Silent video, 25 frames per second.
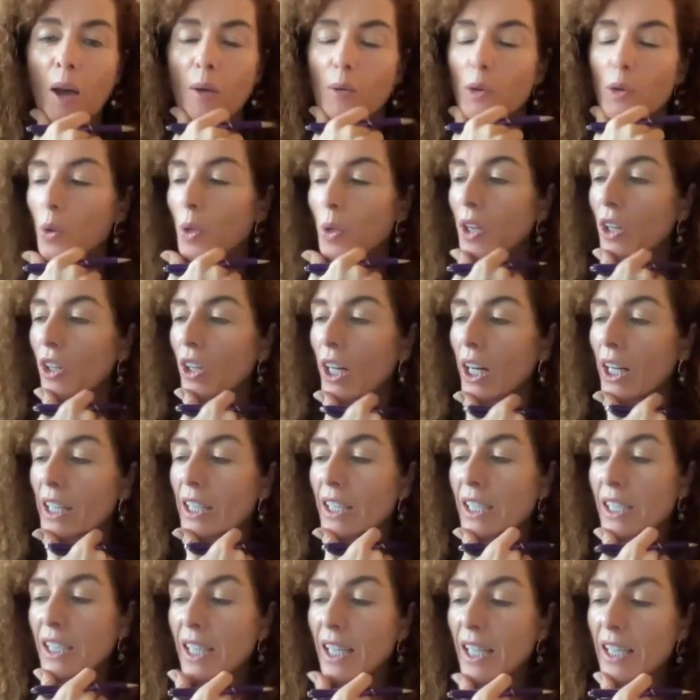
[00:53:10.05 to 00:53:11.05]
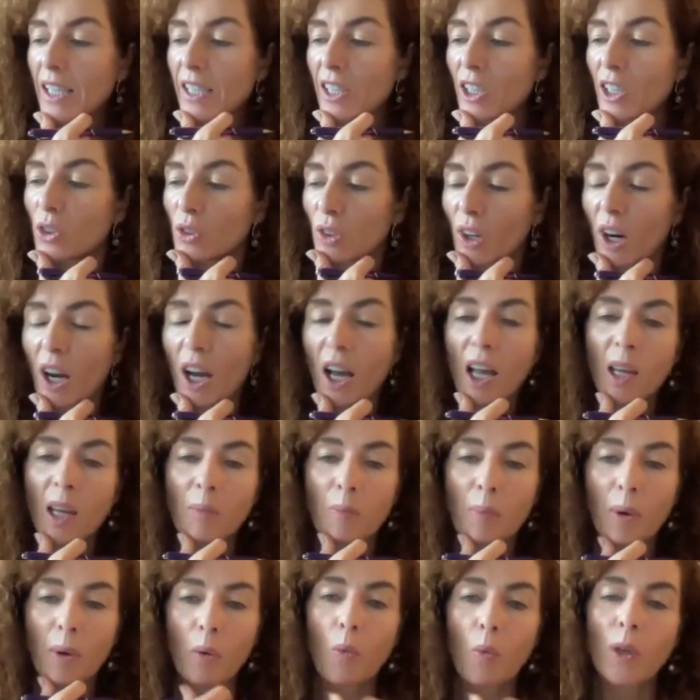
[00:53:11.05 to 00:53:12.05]
between the United States and Iran,
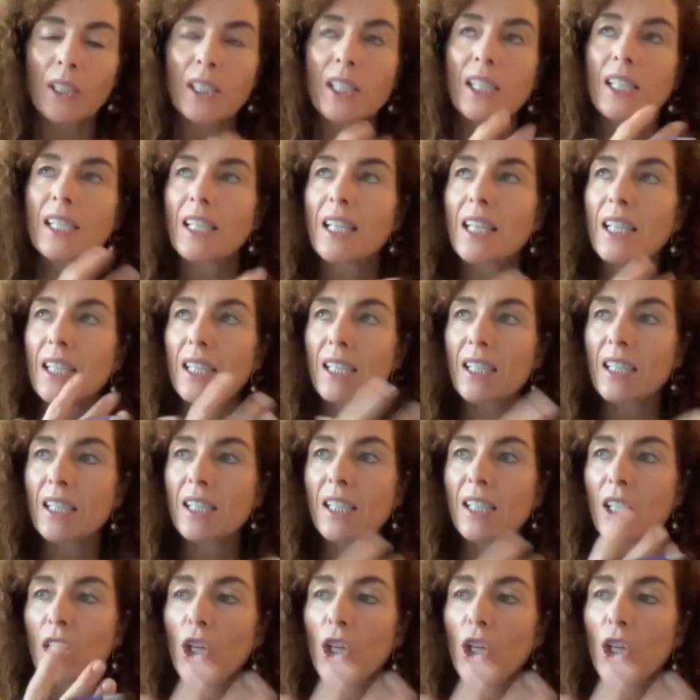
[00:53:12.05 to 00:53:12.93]
but what does this,